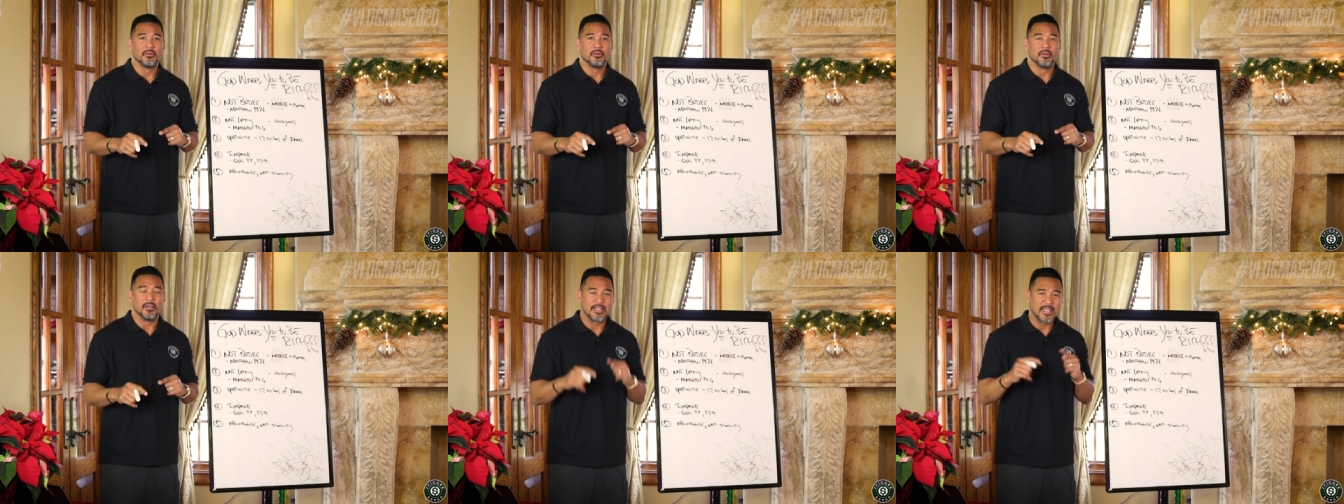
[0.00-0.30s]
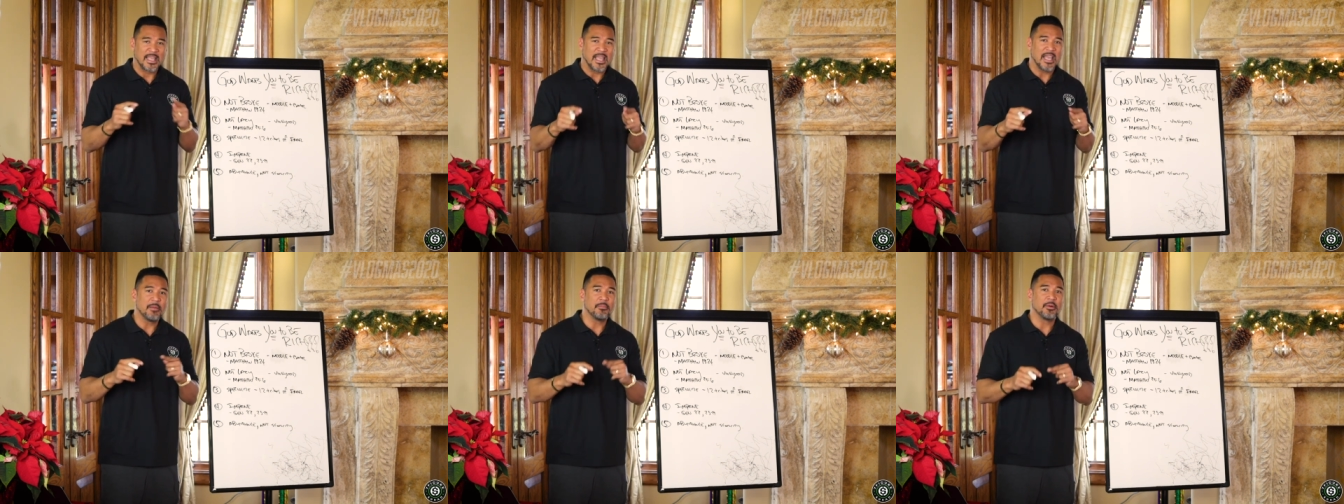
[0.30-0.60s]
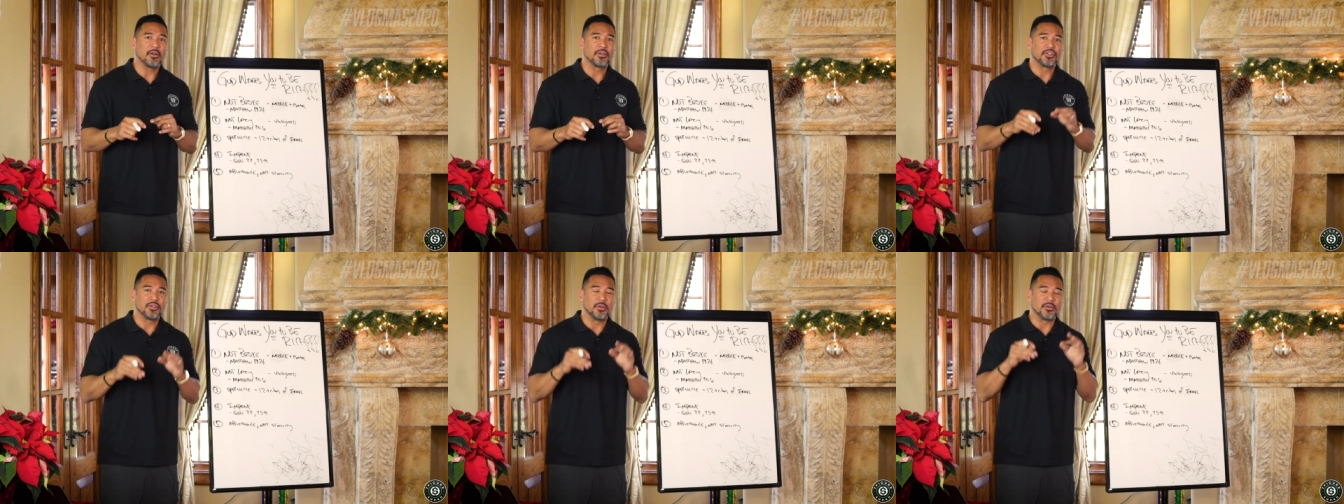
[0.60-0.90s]
He came
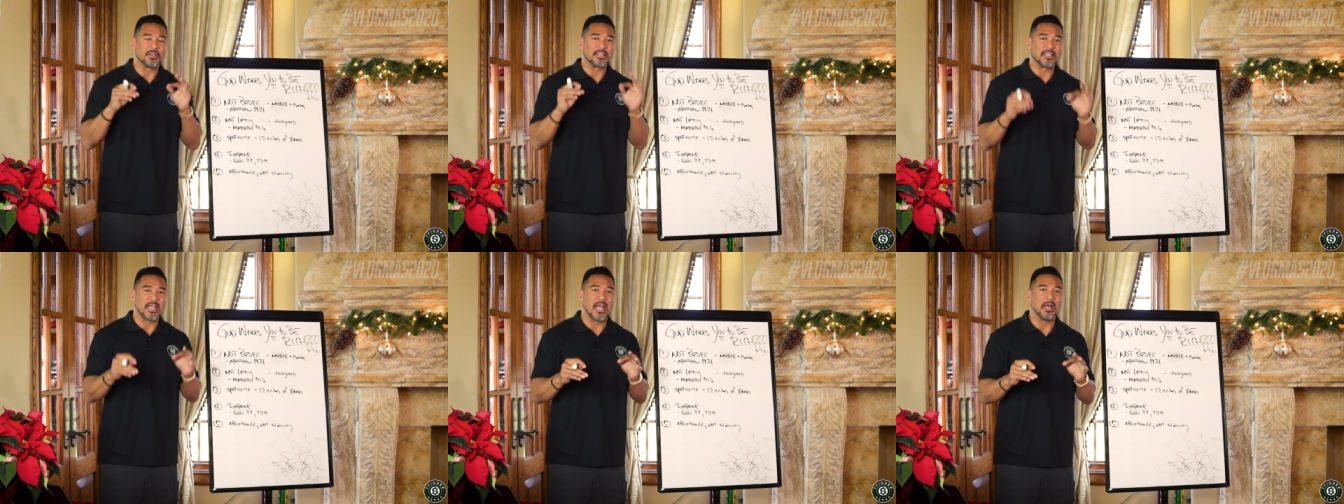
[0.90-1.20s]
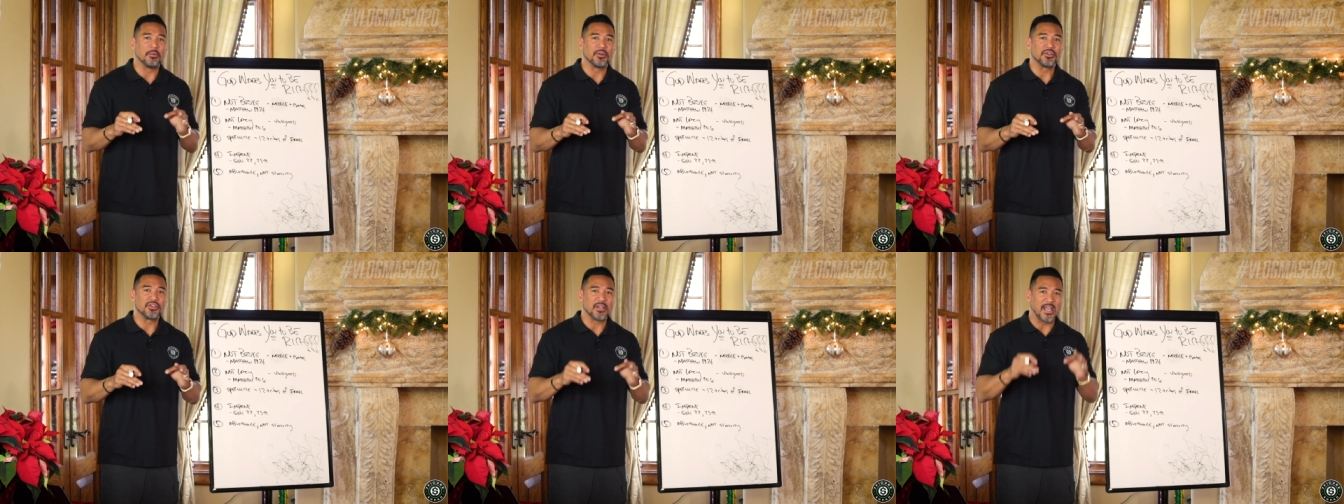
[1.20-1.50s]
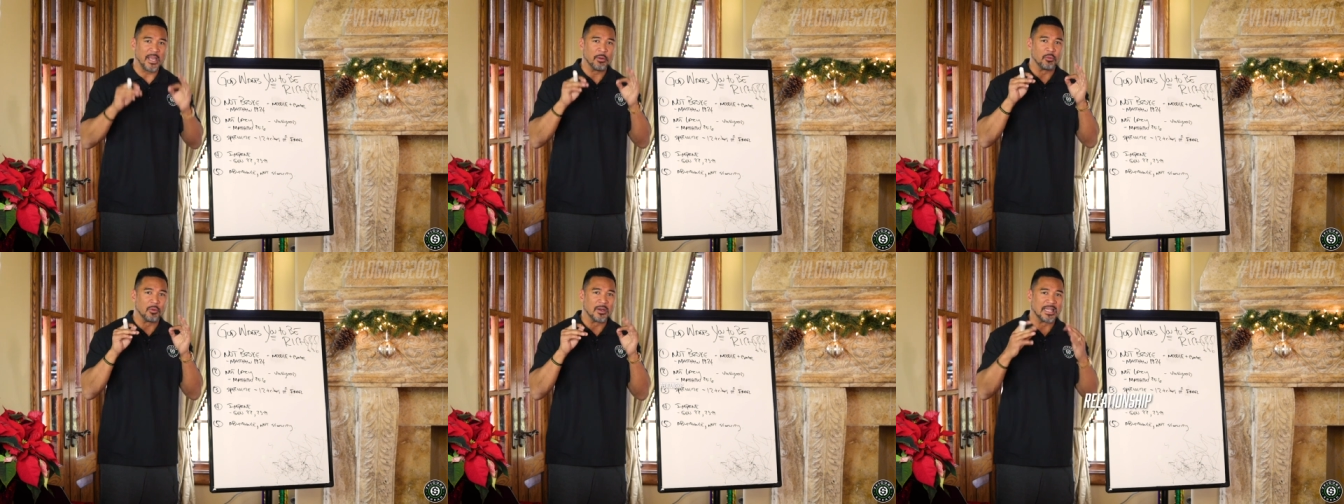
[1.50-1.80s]
here to establish
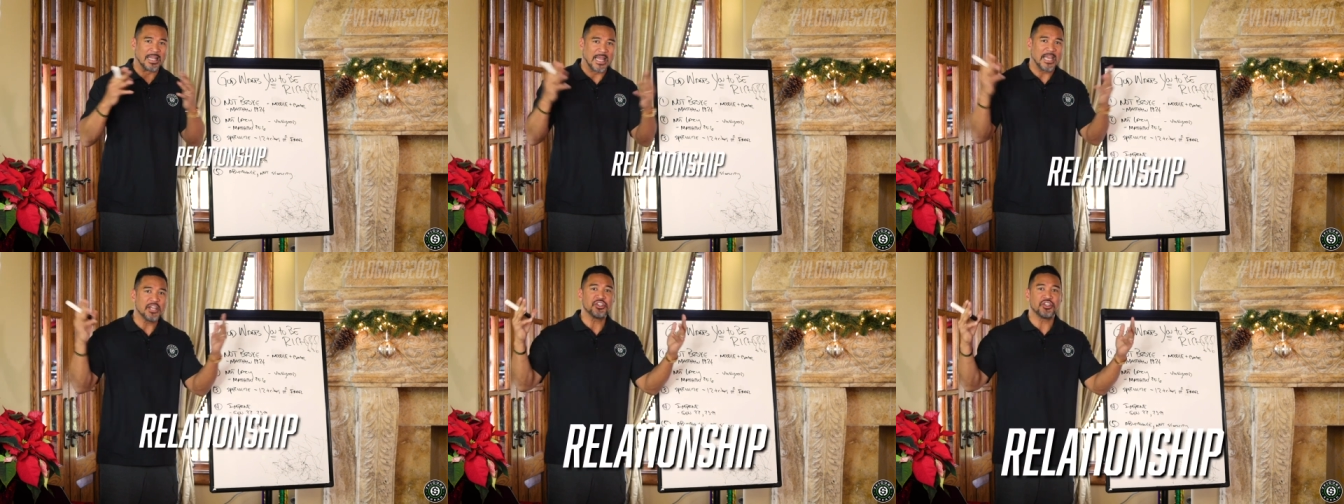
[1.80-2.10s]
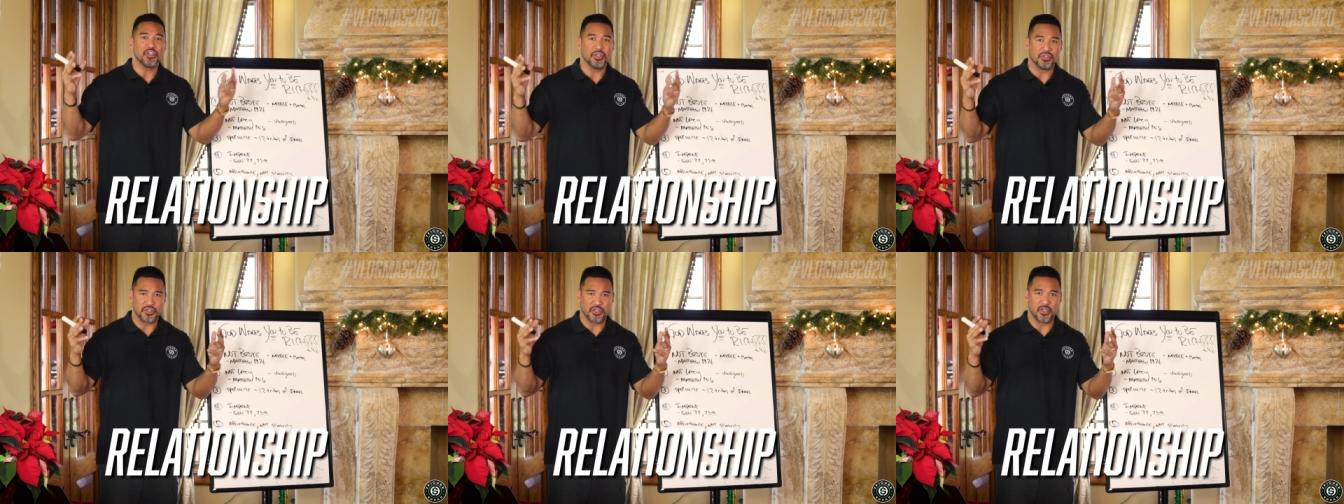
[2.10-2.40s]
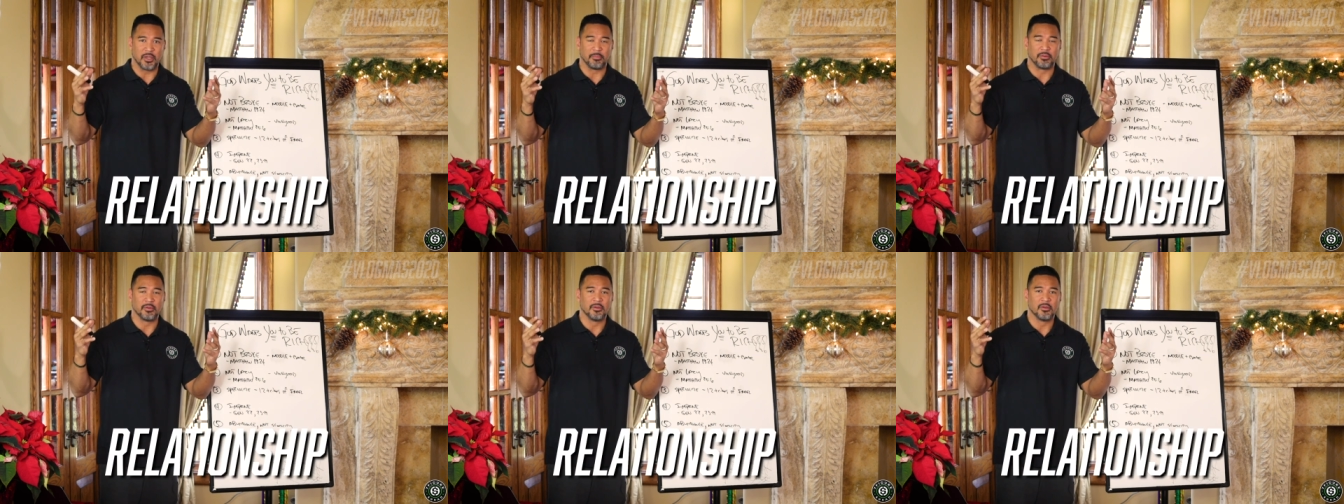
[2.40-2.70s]
a
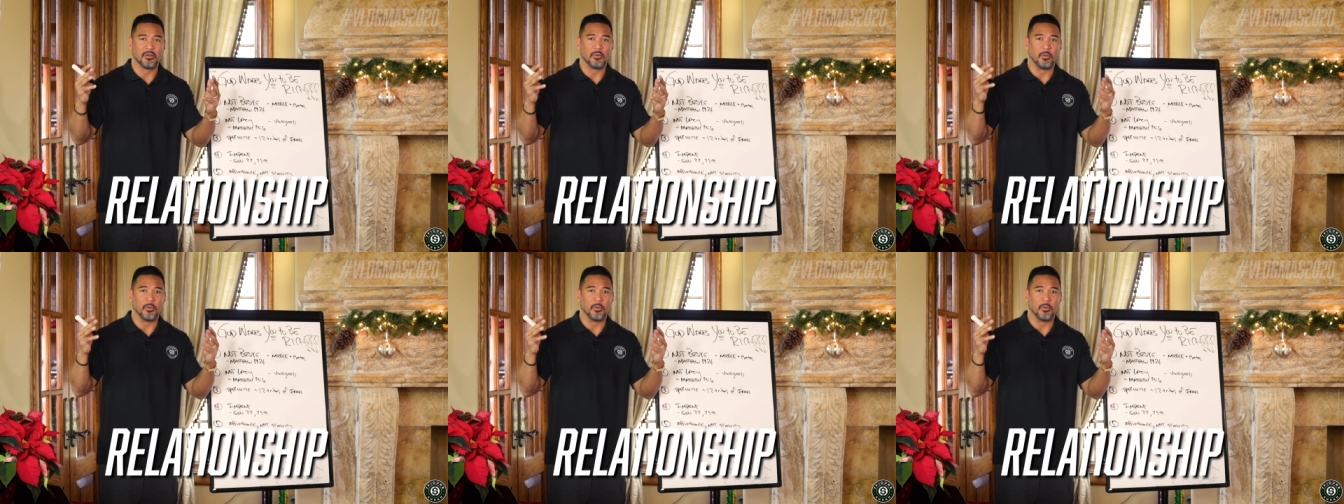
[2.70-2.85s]
relationship